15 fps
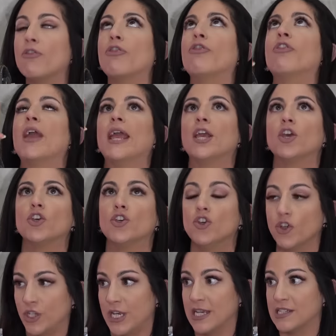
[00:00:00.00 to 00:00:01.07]
thank
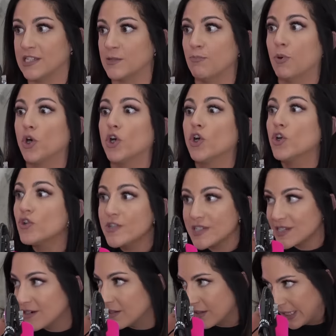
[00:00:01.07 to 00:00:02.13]
goodness
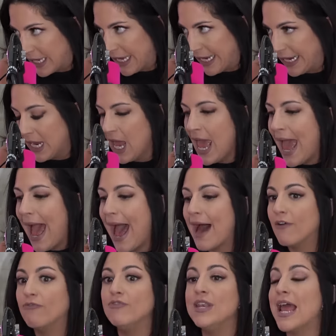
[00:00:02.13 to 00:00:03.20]
personally
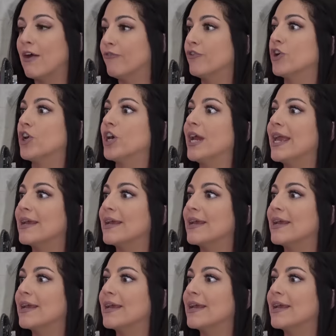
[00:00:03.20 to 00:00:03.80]
have never